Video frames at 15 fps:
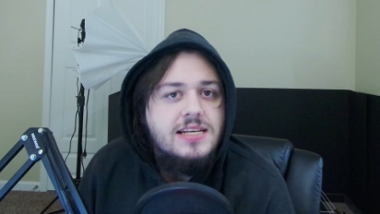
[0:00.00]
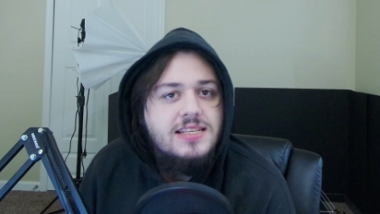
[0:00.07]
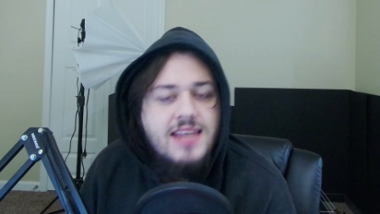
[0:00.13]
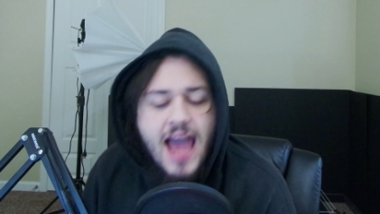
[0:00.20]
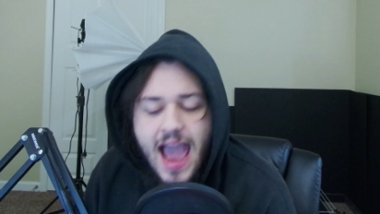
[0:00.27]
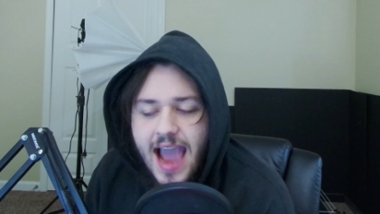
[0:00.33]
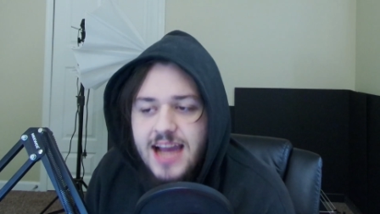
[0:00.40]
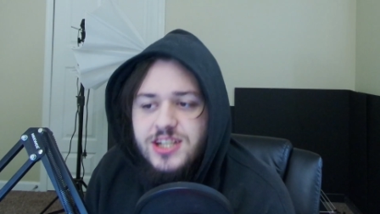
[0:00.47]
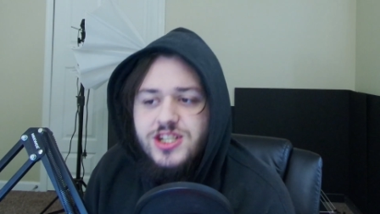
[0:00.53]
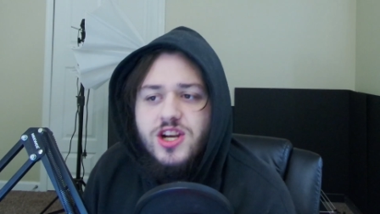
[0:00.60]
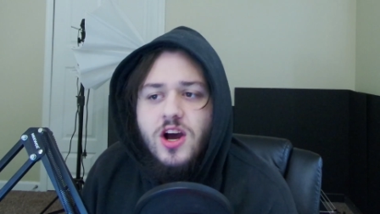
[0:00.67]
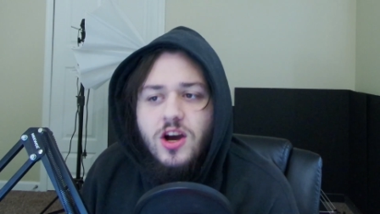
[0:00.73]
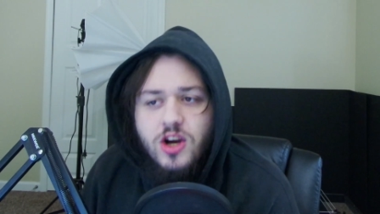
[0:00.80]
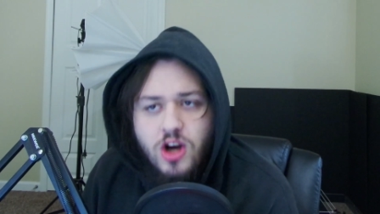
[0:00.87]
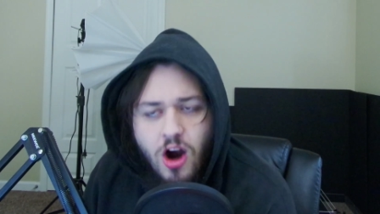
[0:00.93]
Nash
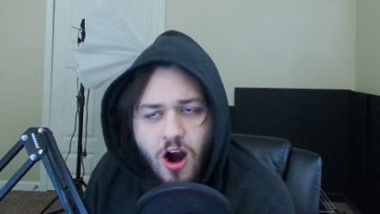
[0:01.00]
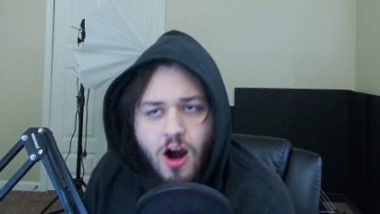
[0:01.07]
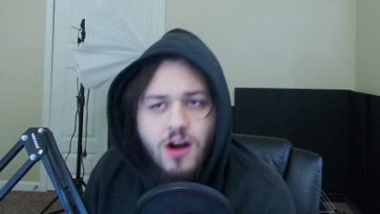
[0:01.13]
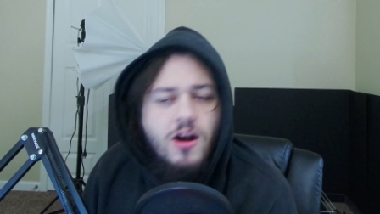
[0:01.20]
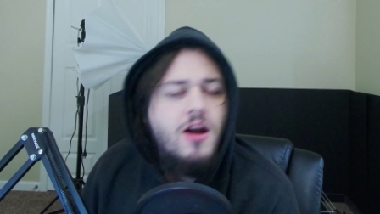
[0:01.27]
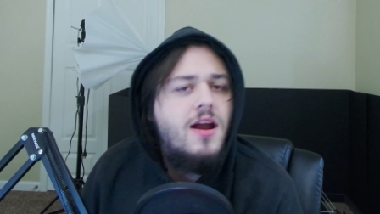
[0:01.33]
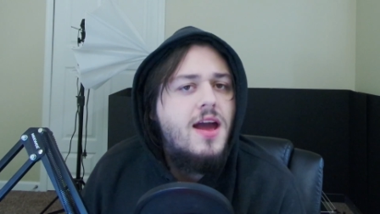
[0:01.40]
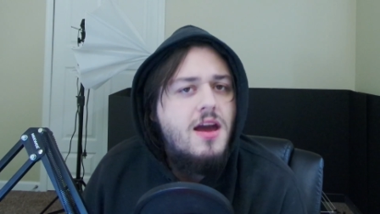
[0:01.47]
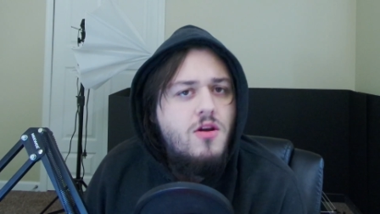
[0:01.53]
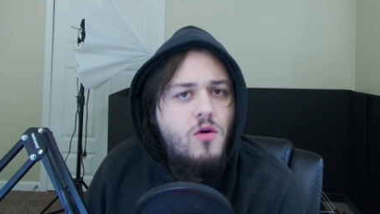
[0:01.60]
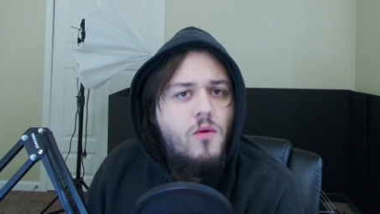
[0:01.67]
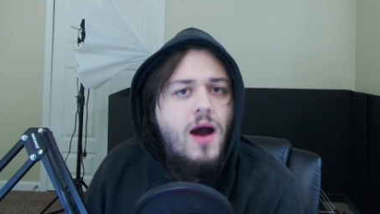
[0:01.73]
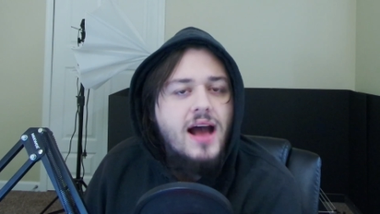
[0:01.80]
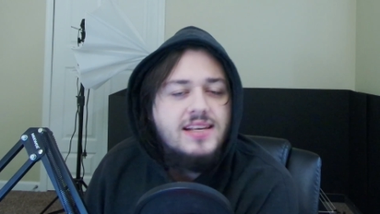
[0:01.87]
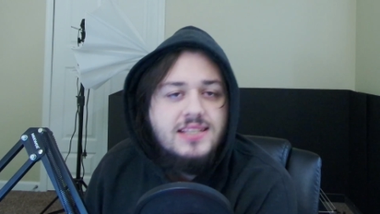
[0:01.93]
Carter and
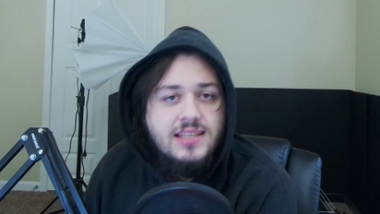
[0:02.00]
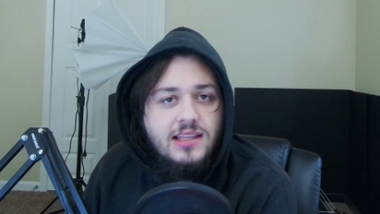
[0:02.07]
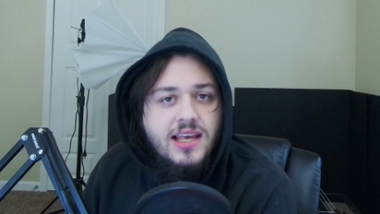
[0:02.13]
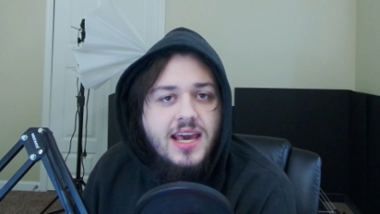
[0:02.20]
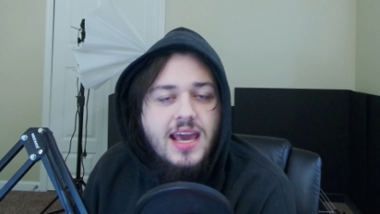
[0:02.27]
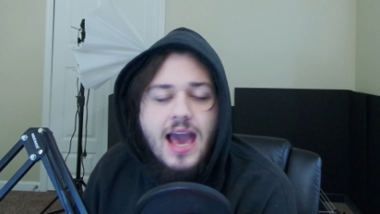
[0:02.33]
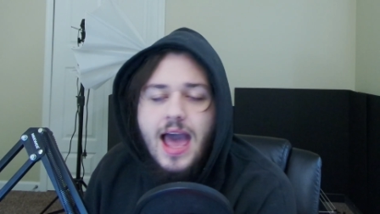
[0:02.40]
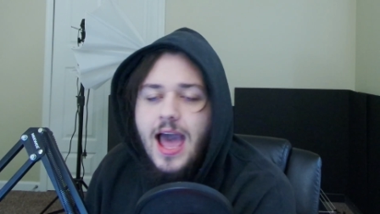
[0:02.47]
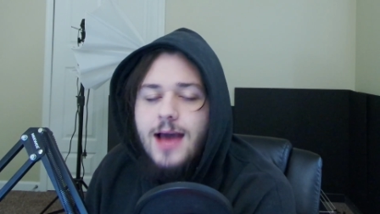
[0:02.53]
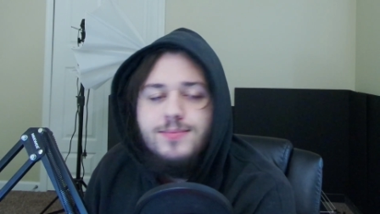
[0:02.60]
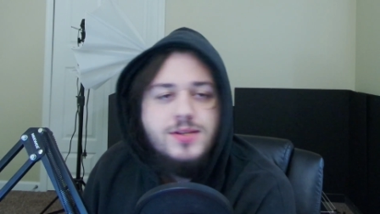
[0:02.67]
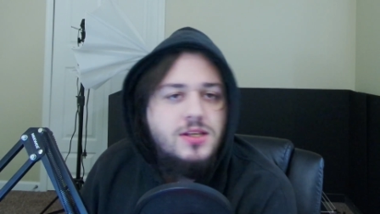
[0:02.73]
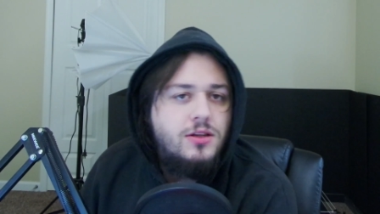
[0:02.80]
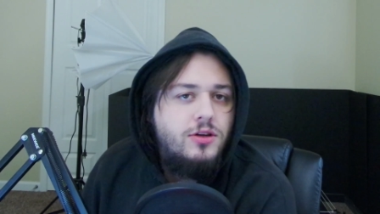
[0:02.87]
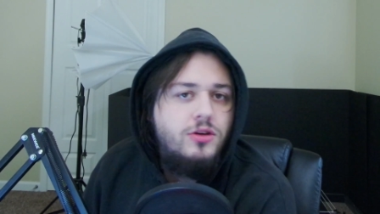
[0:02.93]
Wes Lee,
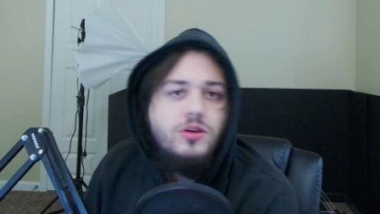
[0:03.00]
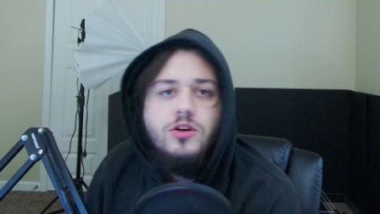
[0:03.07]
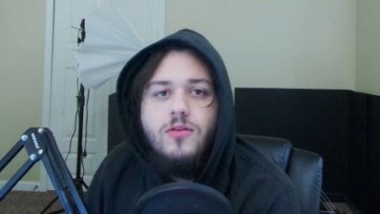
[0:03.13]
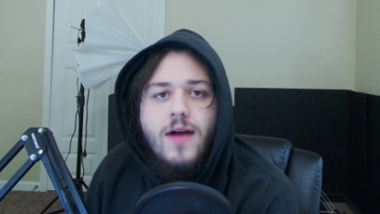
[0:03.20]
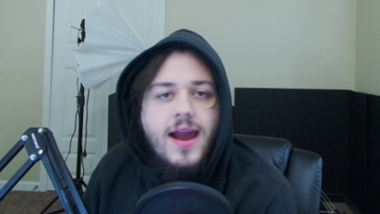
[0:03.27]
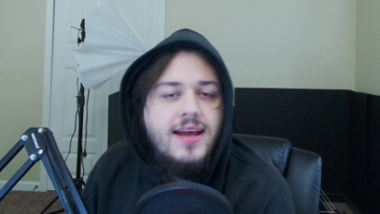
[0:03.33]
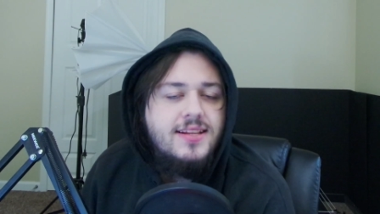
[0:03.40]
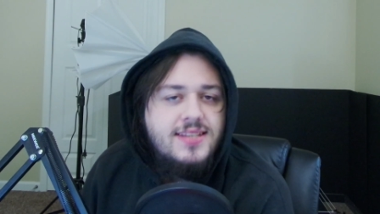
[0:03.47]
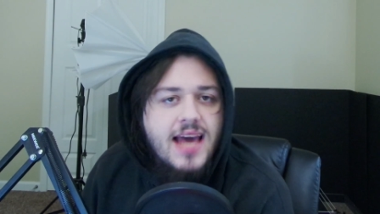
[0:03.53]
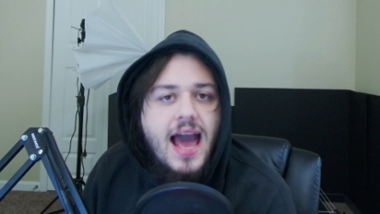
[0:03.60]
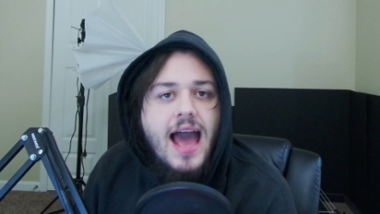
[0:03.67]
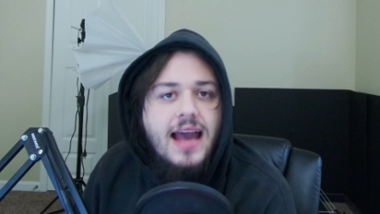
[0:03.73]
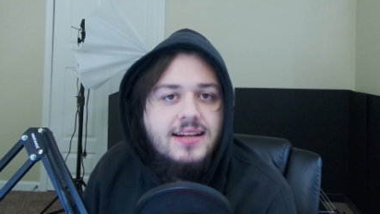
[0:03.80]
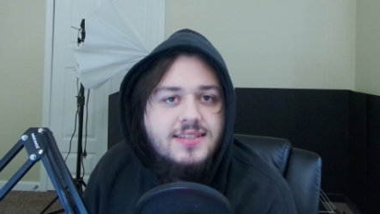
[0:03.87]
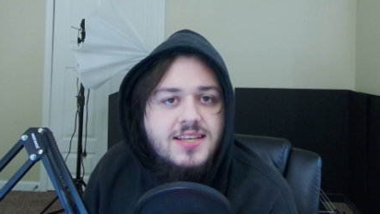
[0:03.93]
absolute great
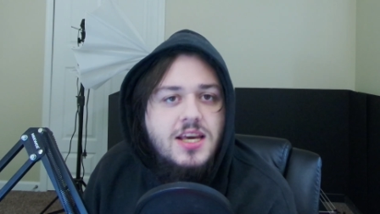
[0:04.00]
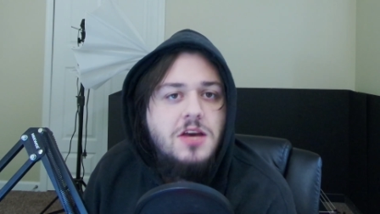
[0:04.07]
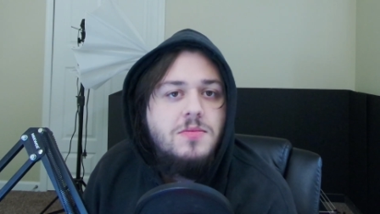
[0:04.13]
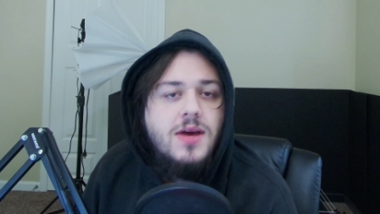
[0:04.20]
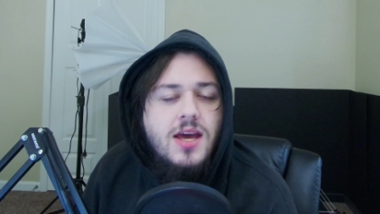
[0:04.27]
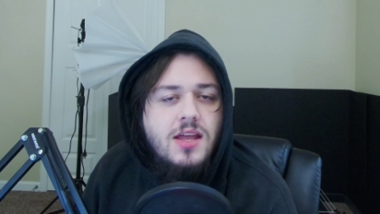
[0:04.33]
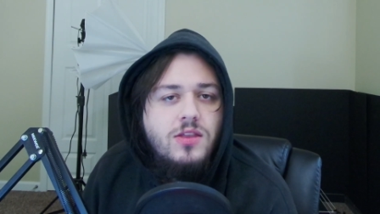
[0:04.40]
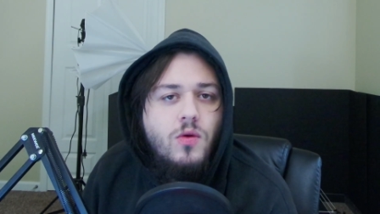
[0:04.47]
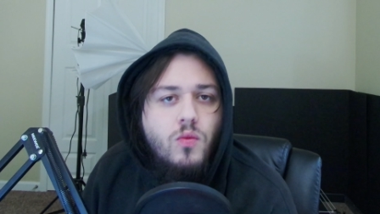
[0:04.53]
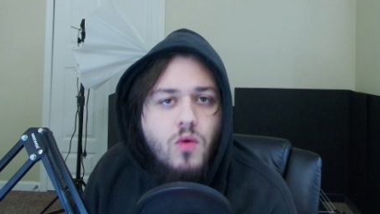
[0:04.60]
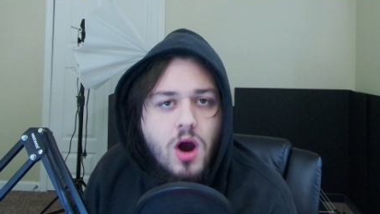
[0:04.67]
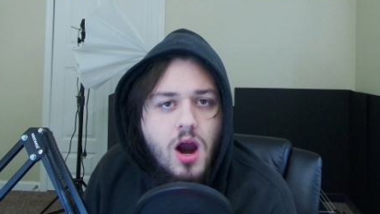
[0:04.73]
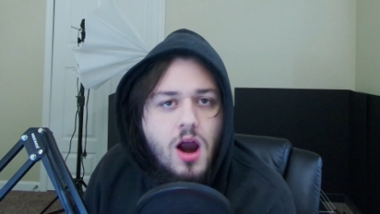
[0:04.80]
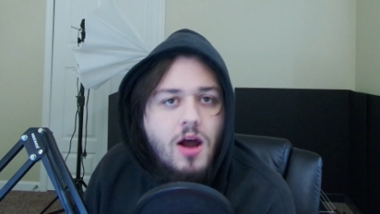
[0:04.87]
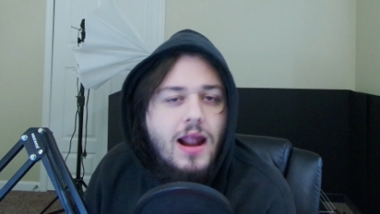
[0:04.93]
tag team in the
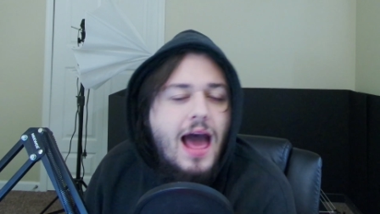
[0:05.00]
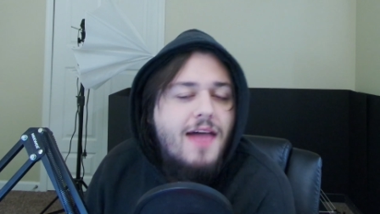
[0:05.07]
world.